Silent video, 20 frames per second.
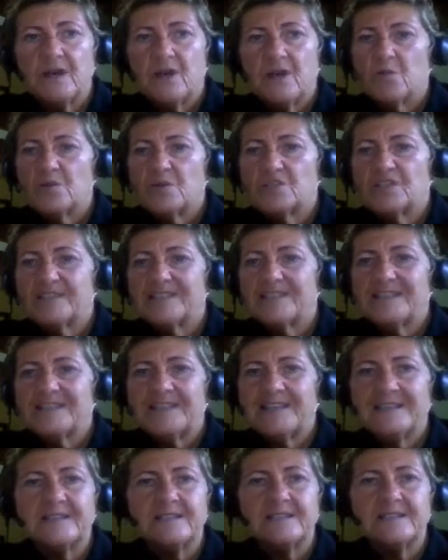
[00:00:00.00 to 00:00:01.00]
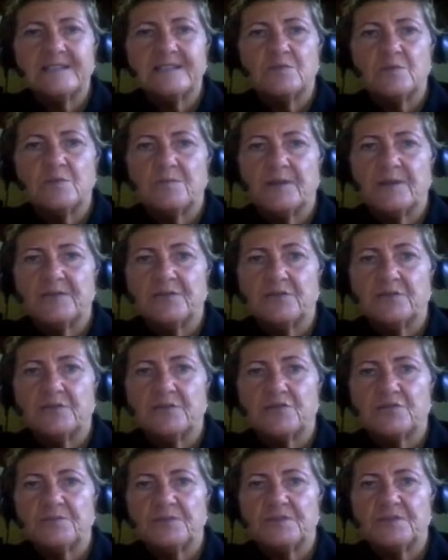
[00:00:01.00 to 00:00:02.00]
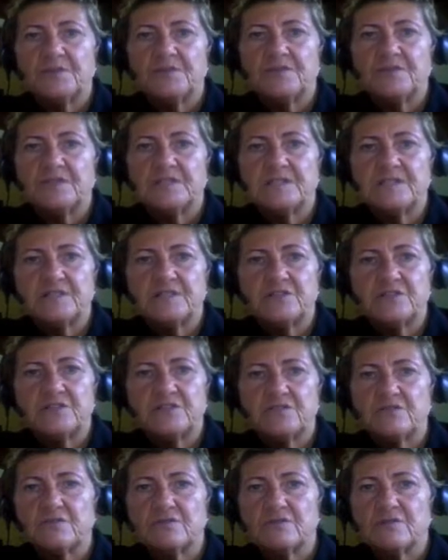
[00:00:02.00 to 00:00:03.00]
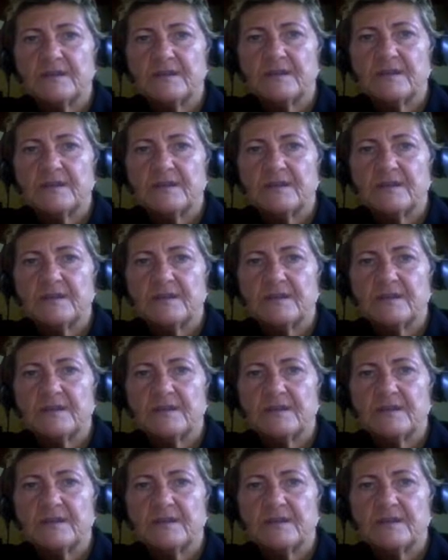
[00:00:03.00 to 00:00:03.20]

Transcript: which can then lead to a malnourishment of the tissues,